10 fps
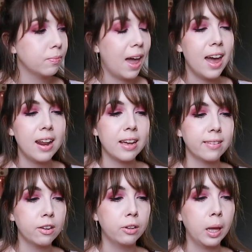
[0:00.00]
heading is
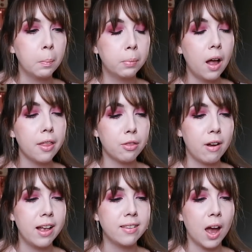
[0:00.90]
literally plot
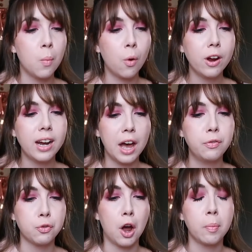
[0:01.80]
threads I'm worried
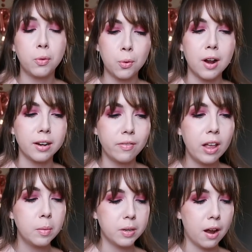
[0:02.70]
I've dropped or not
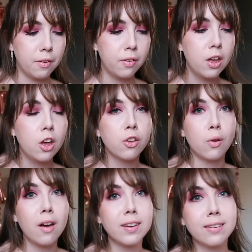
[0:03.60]
developed enough. So
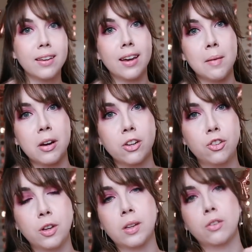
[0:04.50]
obviously I'm not gonna
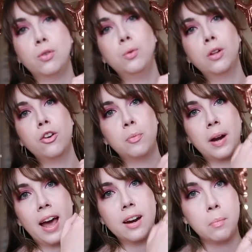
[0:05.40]
show you like too close, but
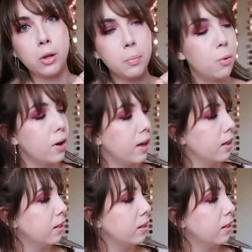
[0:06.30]
I had a bullet point